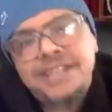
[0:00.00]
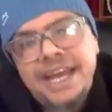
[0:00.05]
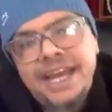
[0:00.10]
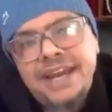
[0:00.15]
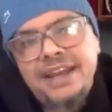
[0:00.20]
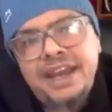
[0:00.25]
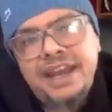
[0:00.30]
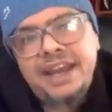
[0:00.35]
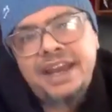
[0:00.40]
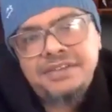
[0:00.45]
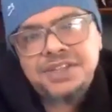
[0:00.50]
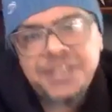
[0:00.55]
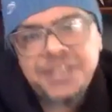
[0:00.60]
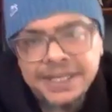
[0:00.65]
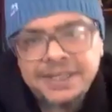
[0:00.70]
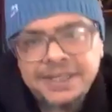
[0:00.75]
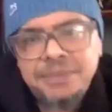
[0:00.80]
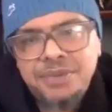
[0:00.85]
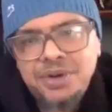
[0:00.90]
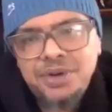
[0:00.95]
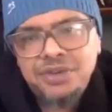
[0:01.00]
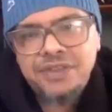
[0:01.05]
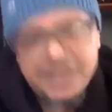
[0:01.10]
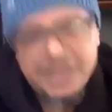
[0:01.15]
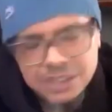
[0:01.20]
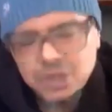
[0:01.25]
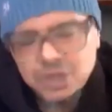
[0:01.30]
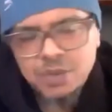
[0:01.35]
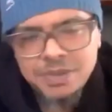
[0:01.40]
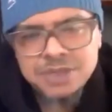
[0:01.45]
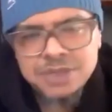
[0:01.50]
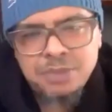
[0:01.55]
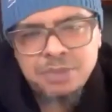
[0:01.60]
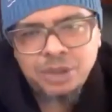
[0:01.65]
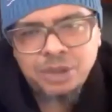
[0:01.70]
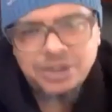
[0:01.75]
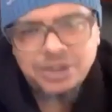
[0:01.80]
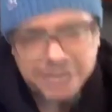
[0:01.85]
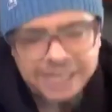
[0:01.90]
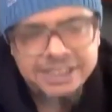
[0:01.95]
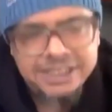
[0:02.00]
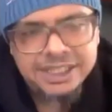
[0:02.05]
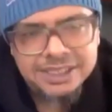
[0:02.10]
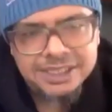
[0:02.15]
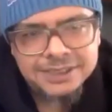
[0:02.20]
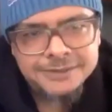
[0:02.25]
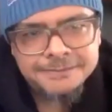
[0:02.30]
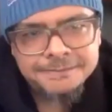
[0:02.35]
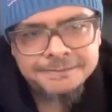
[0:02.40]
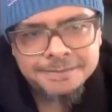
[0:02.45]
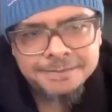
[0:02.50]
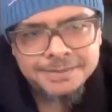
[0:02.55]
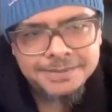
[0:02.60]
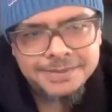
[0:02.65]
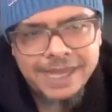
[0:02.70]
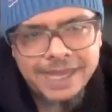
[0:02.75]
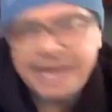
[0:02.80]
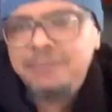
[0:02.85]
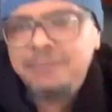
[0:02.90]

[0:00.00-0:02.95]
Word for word: life, Shatterproof and Supersport United. And yep, Bafana,